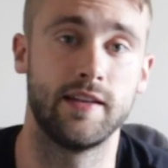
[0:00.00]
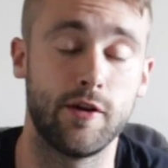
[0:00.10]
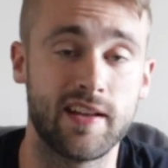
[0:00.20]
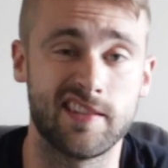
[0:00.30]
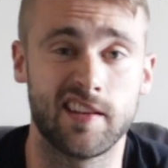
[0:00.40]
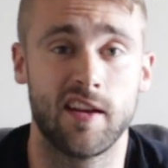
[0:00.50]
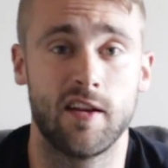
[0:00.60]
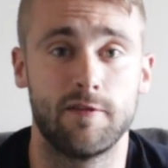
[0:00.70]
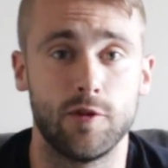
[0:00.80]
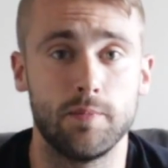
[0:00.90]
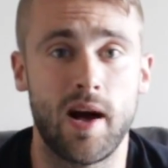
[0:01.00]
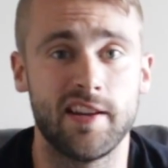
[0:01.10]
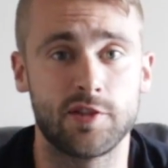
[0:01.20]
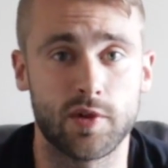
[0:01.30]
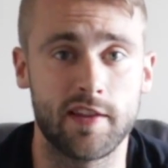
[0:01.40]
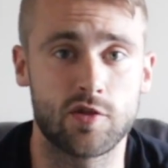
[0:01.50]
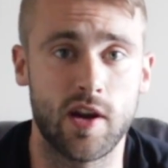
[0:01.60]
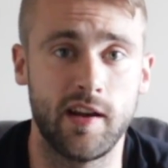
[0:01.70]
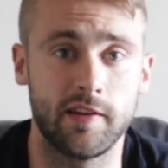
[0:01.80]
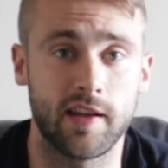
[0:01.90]
Now again, full body strength
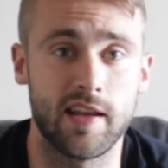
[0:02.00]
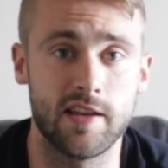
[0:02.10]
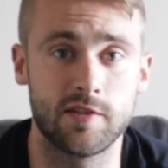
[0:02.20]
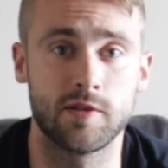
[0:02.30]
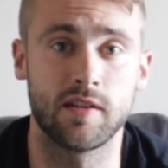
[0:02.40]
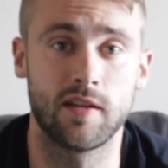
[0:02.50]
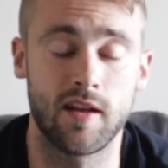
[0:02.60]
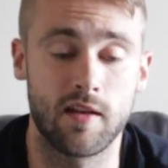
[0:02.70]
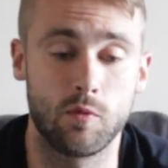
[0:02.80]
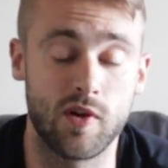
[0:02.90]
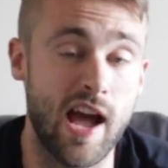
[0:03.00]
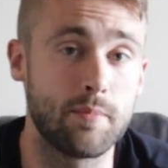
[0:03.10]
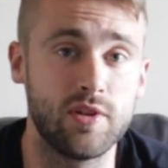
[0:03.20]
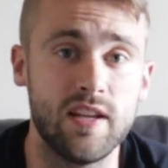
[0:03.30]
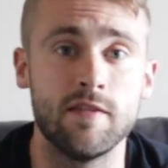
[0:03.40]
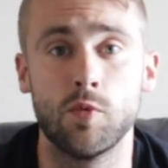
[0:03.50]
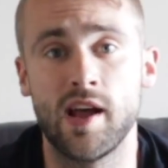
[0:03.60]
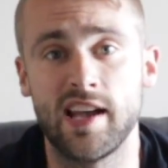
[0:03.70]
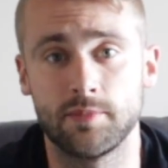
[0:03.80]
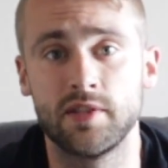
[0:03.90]
training is what I believe and
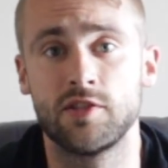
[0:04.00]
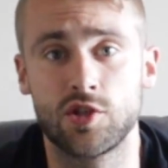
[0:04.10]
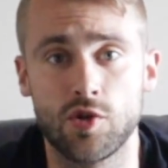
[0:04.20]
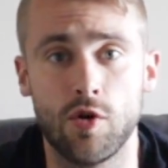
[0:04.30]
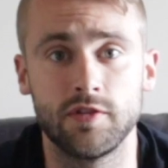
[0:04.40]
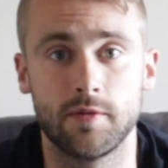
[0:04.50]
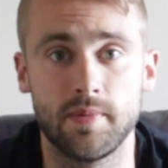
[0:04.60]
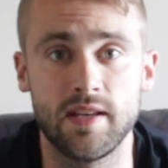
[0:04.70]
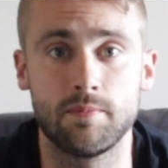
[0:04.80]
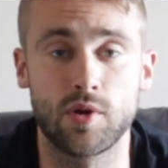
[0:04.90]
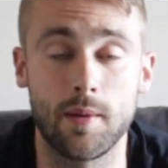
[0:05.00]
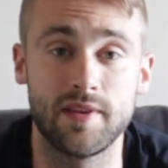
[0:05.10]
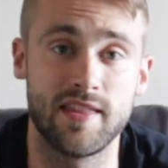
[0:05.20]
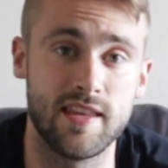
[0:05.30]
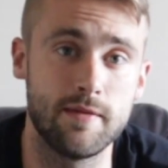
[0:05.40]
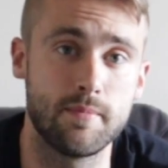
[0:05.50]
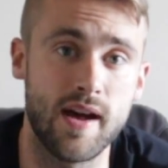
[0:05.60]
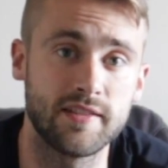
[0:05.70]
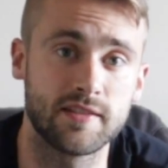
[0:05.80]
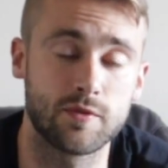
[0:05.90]
what has been shown to be probably the
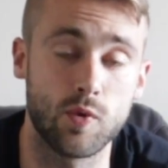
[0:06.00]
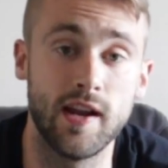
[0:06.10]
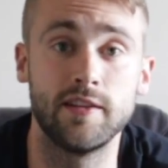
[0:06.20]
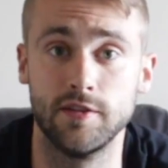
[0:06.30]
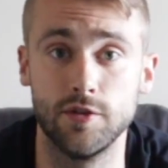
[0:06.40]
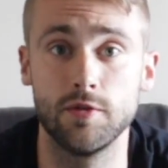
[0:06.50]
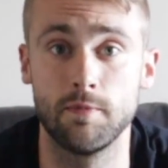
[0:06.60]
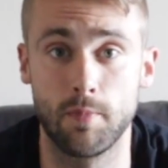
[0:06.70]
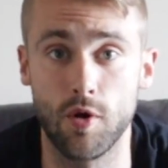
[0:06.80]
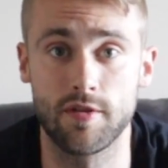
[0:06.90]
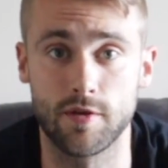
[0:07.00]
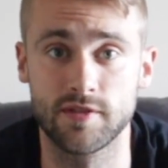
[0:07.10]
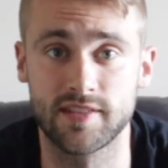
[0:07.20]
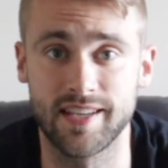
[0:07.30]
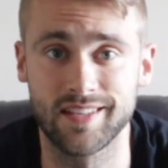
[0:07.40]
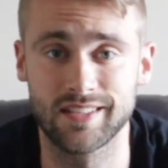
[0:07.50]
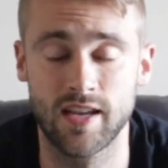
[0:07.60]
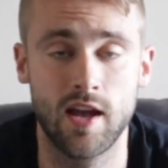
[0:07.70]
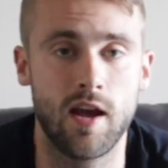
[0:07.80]
best way to do both those things.